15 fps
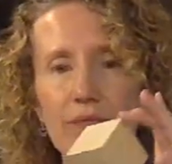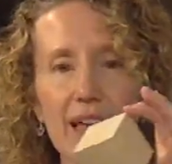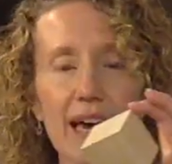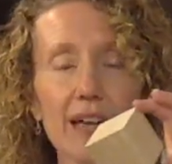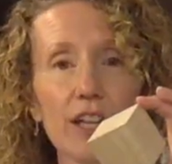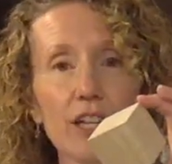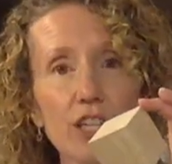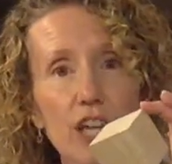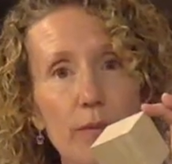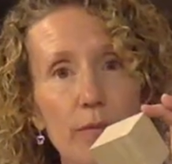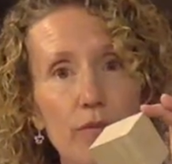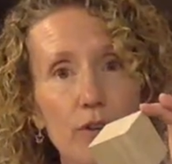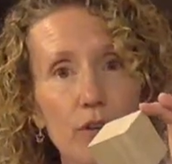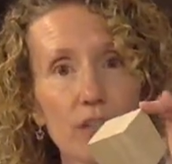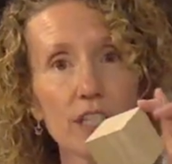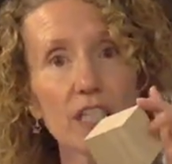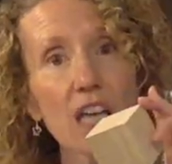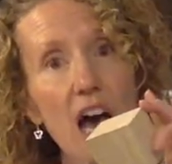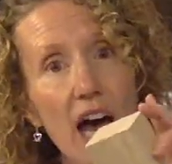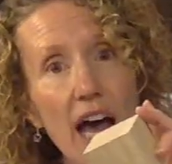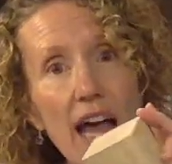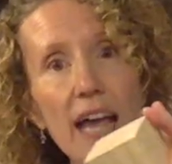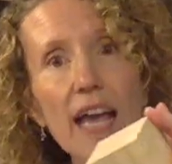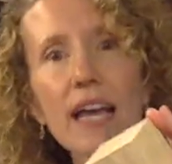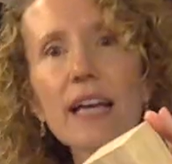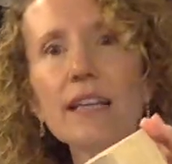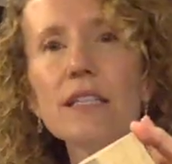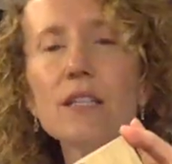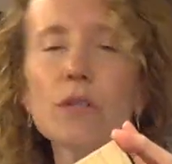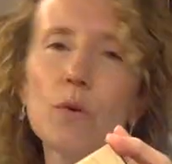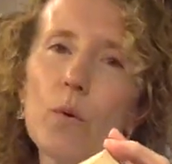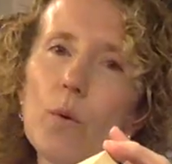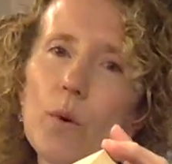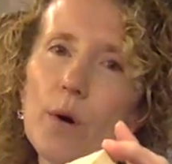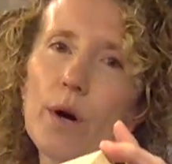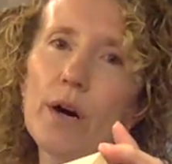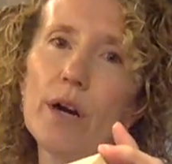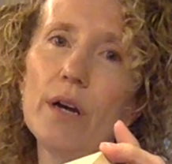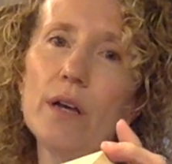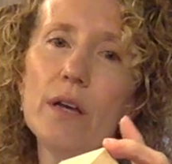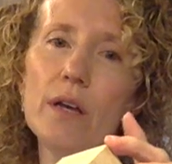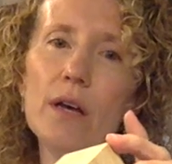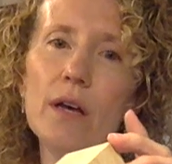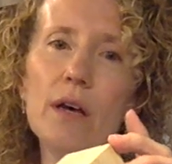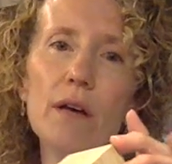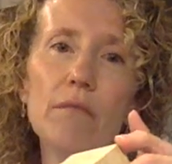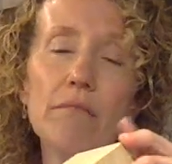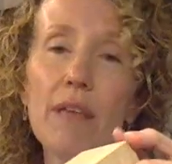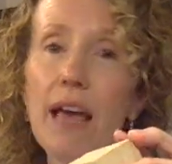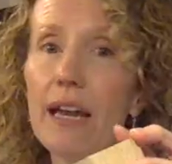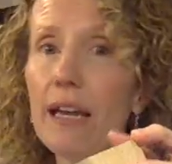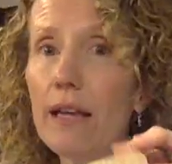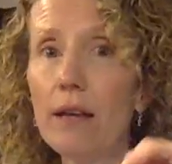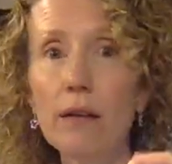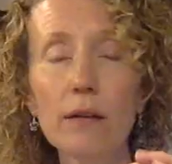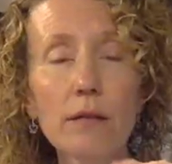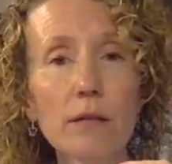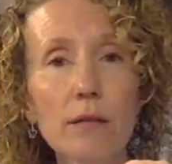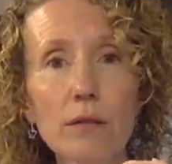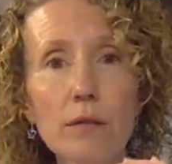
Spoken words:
Kind of the shape of your dice or anything